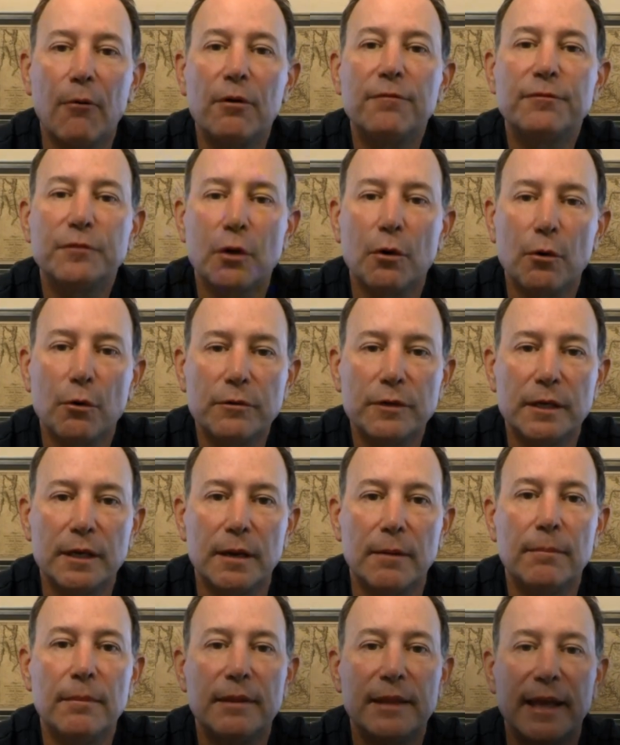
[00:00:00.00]
would have told
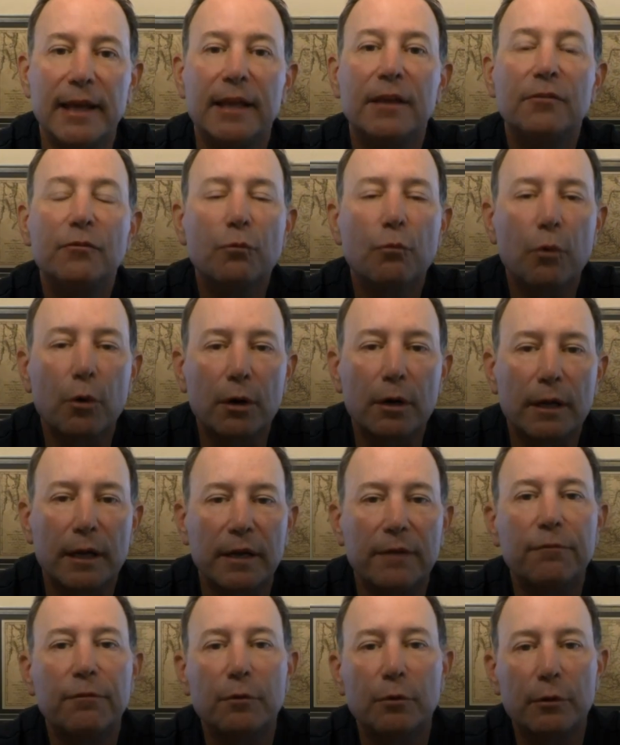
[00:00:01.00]
him that his work
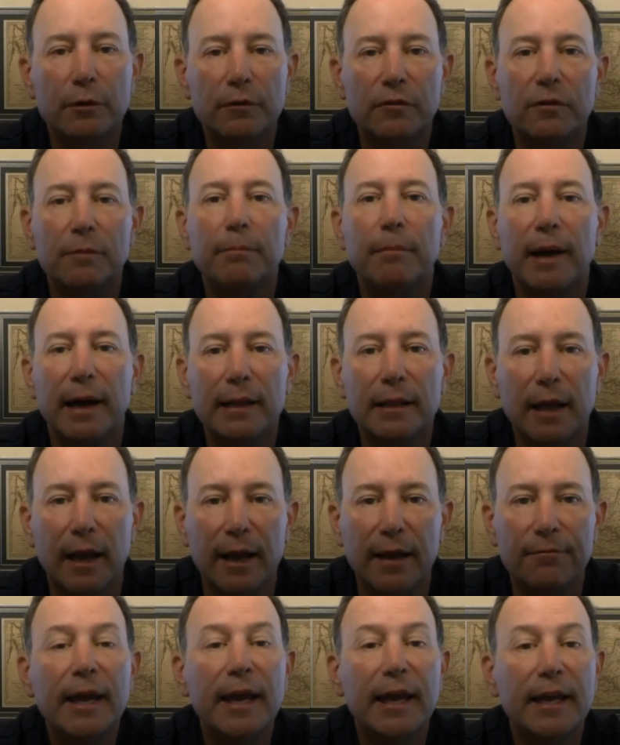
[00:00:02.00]
influenced my
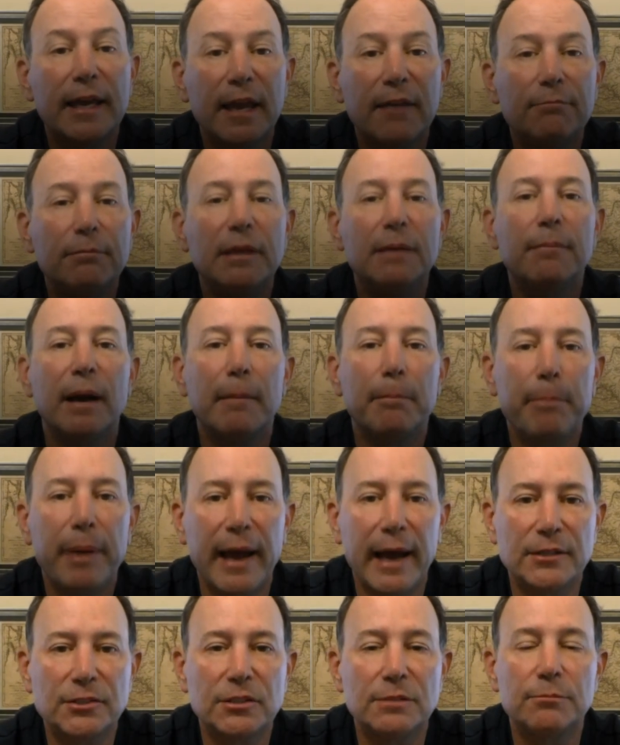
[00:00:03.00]
life and gave me my
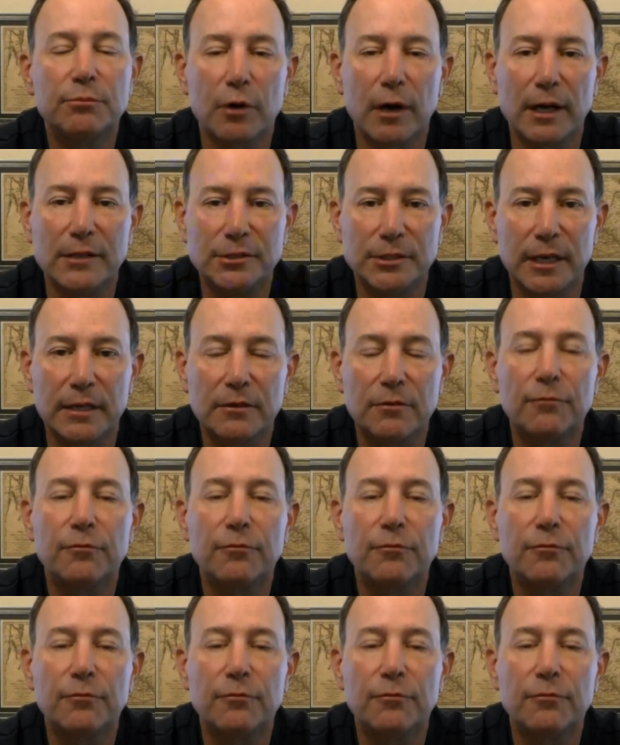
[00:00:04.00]
passion project